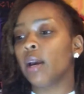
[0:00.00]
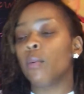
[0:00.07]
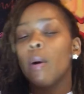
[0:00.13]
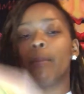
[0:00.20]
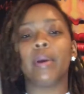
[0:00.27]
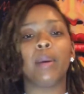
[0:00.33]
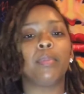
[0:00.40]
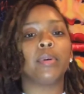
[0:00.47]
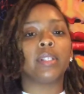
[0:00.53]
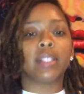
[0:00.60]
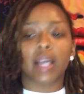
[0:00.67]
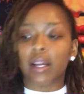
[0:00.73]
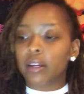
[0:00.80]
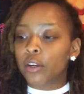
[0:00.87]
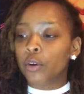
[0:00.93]
what people
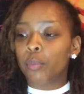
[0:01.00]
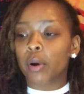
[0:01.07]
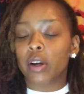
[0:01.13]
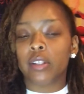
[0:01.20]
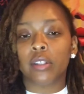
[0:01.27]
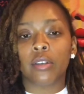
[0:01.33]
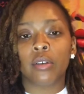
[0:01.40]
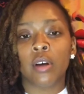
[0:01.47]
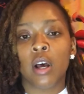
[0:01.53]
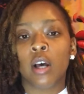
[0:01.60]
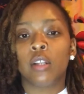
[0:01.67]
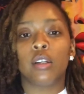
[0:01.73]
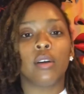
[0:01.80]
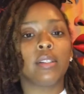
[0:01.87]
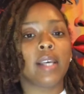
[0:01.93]
say to you personal.
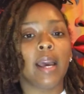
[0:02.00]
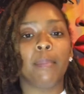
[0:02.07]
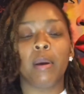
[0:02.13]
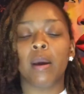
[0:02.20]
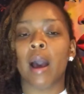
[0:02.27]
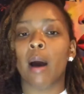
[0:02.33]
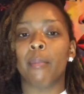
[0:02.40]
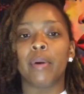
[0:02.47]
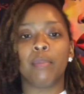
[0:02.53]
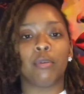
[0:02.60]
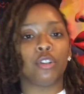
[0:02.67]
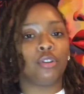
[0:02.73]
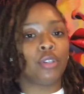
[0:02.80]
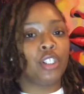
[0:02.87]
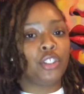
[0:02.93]
Don't take how people
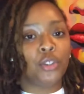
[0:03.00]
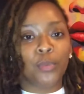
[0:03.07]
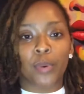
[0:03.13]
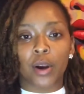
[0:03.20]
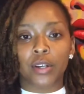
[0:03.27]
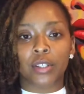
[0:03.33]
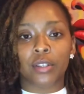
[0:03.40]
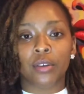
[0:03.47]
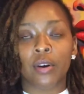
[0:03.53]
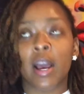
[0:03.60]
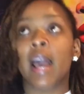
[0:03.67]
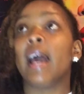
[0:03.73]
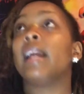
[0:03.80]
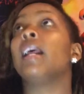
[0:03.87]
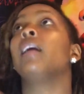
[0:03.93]
treat you personal.
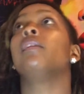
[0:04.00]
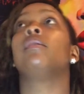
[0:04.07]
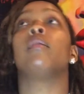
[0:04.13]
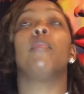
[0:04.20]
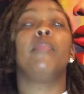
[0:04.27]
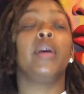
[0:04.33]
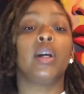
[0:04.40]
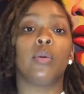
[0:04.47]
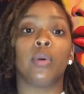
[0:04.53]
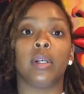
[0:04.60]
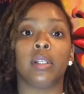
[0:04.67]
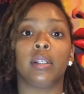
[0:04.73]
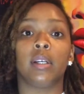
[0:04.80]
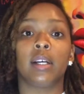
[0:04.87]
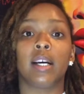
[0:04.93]
And that is a big one,
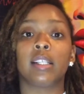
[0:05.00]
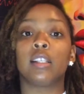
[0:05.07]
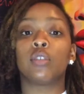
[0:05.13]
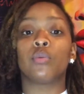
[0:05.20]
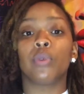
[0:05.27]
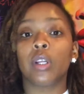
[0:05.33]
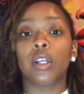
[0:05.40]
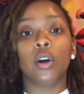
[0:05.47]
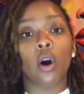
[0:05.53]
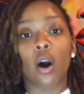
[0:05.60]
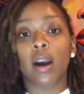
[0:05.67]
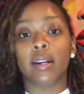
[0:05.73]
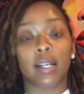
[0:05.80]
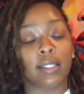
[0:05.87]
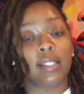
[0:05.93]
because it's really
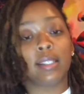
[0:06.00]
hard not to